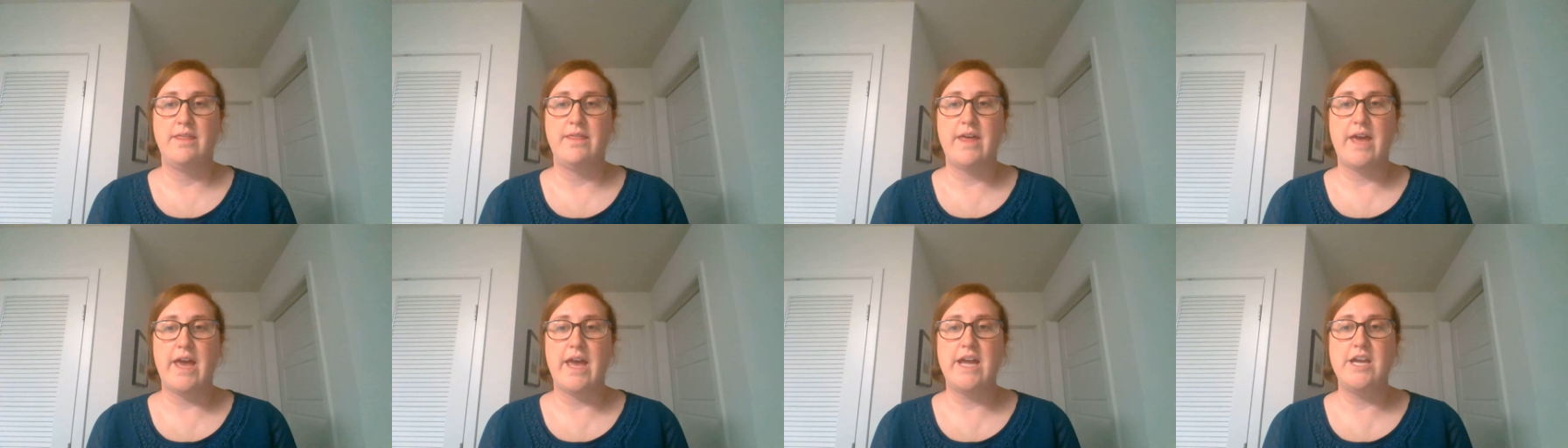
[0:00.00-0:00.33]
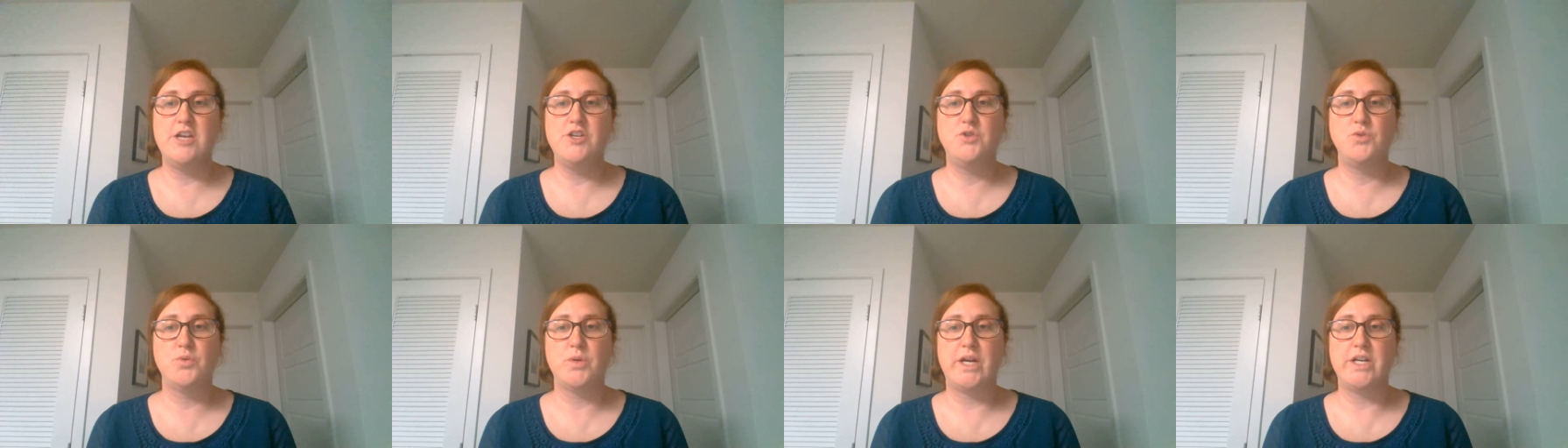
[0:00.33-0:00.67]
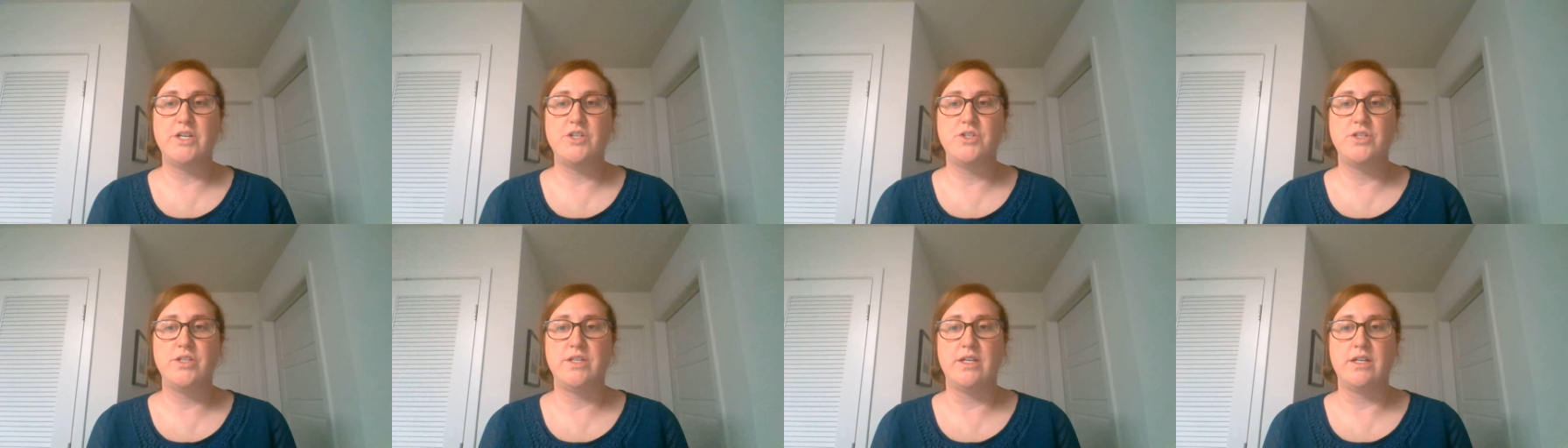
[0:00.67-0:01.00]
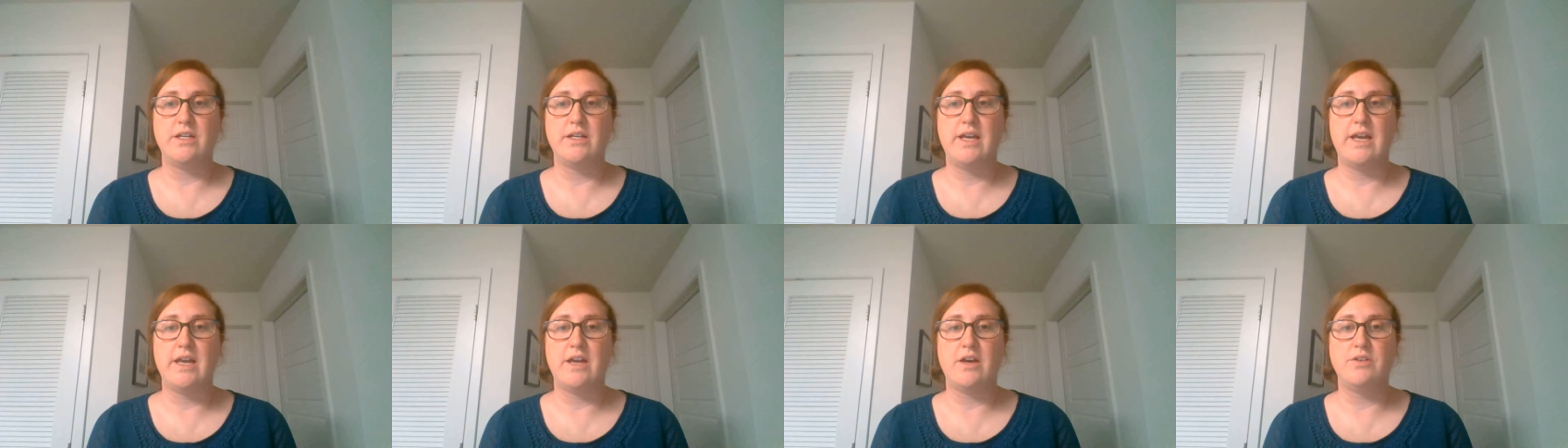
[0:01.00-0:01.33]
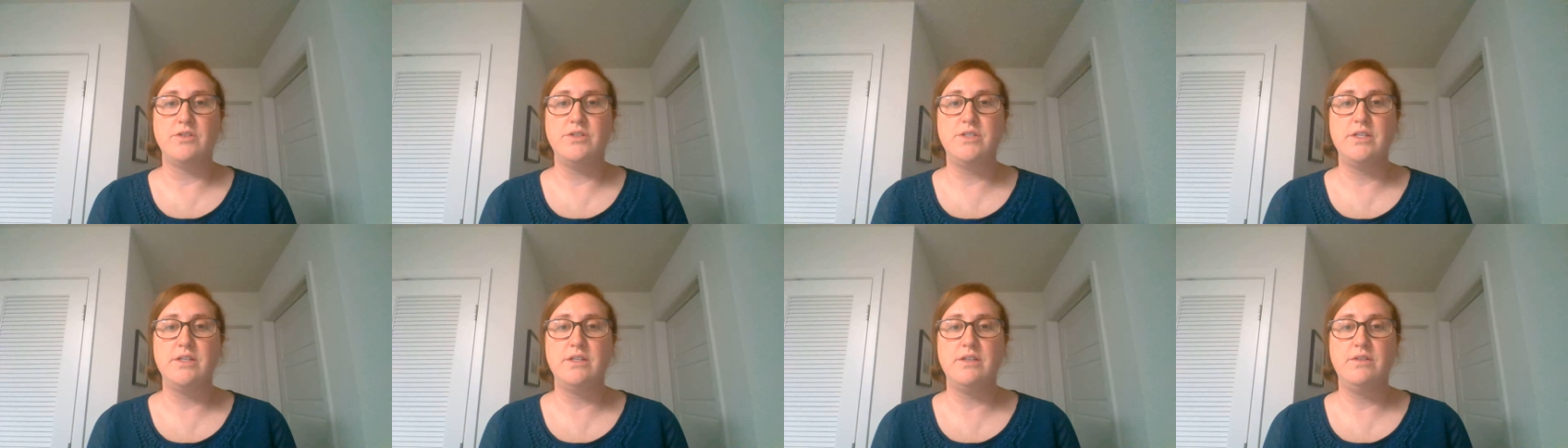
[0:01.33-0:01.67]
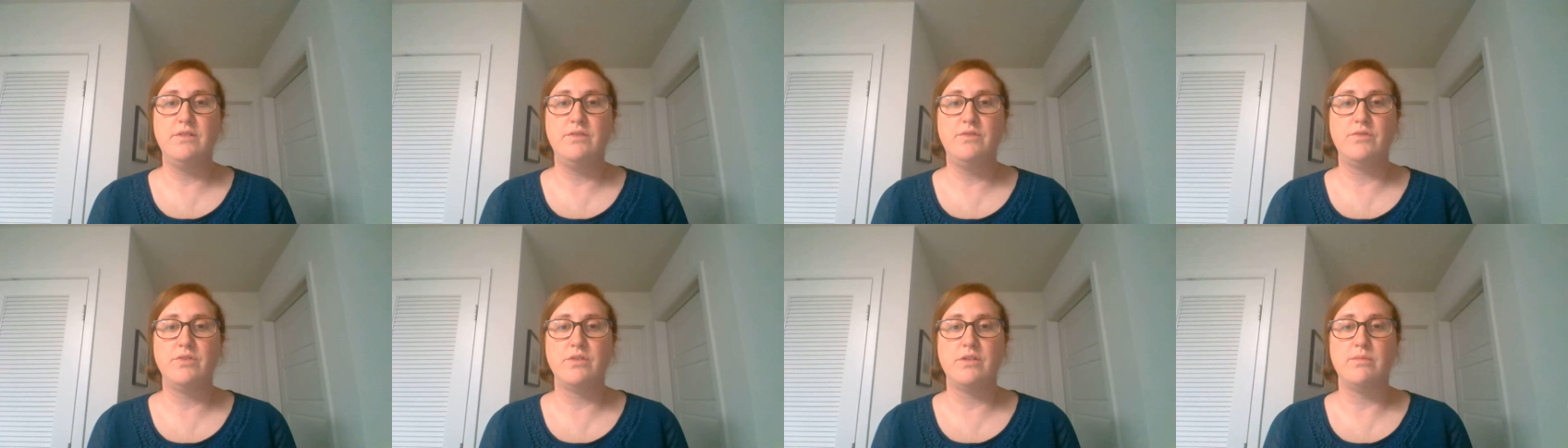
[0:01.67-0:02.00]
The age range that
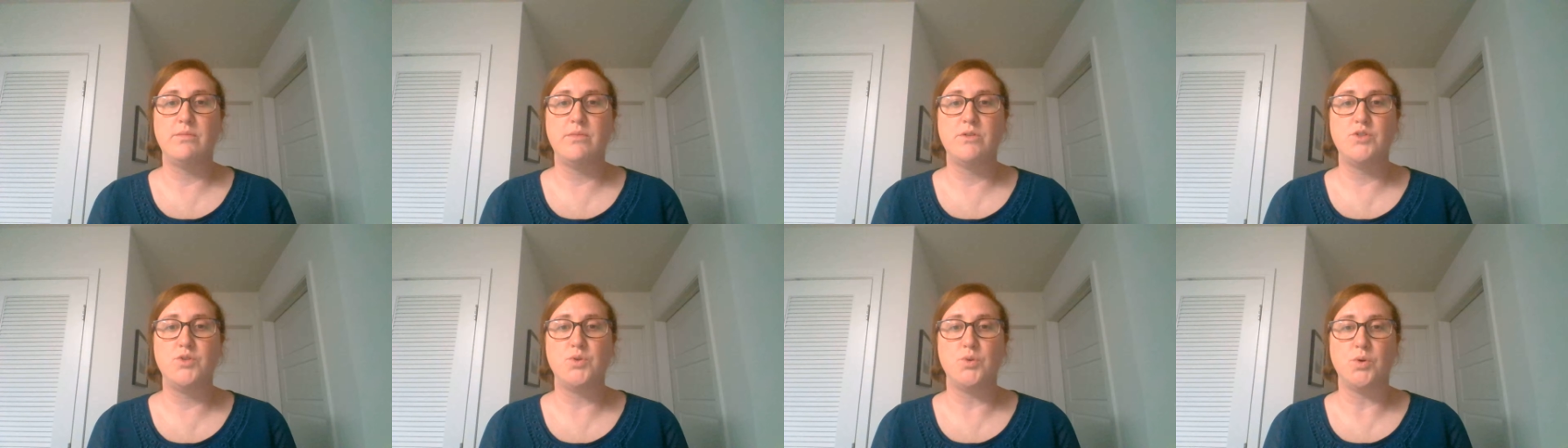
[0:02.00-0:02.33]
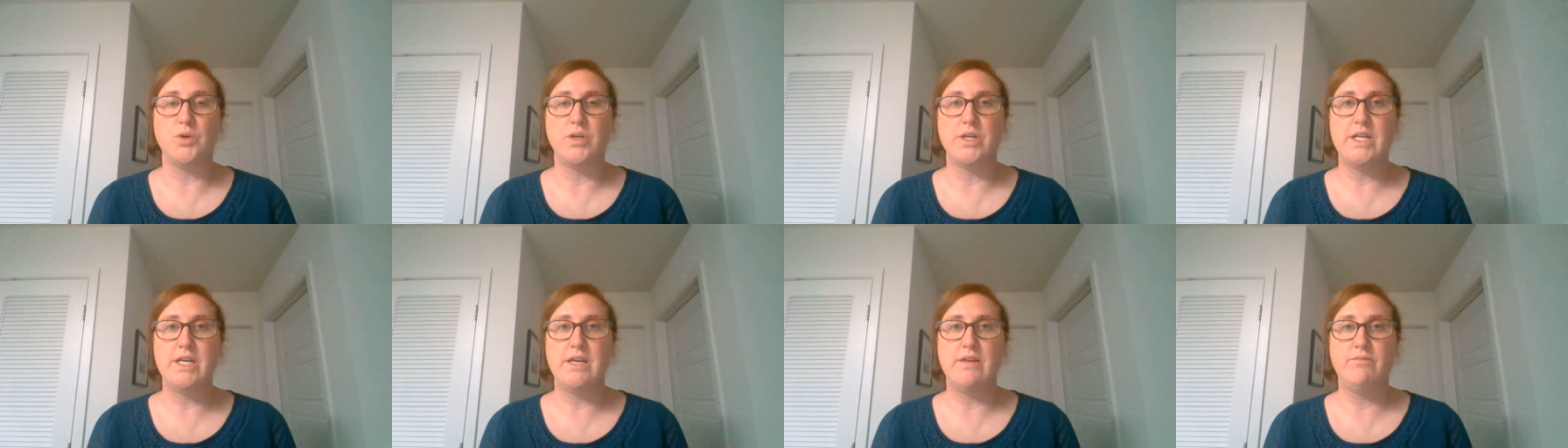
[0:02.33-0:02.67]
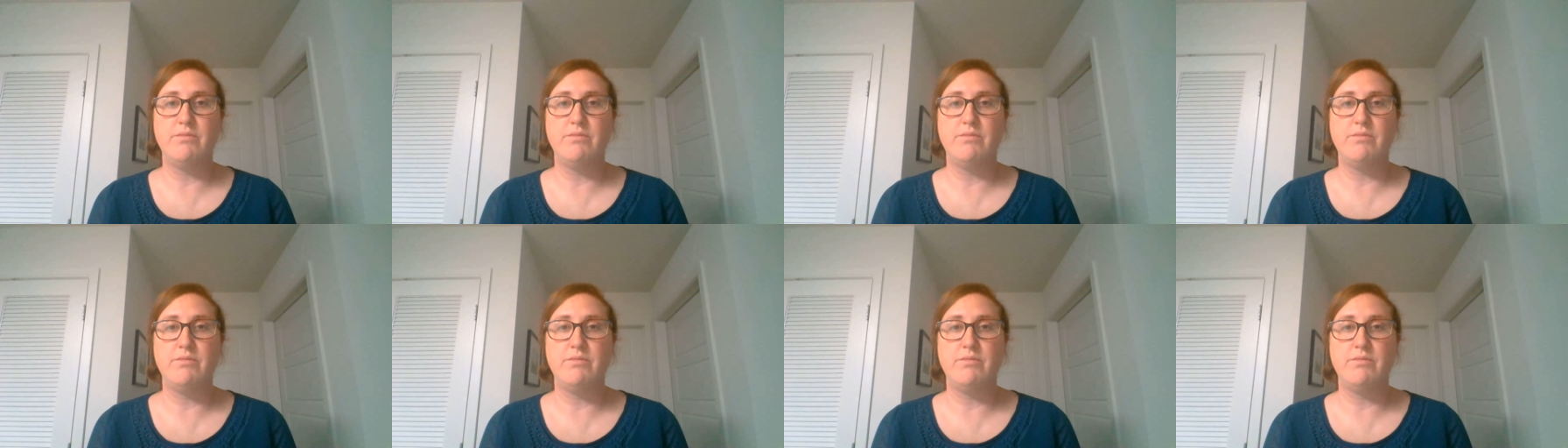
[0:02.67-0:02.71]
accounted for the majority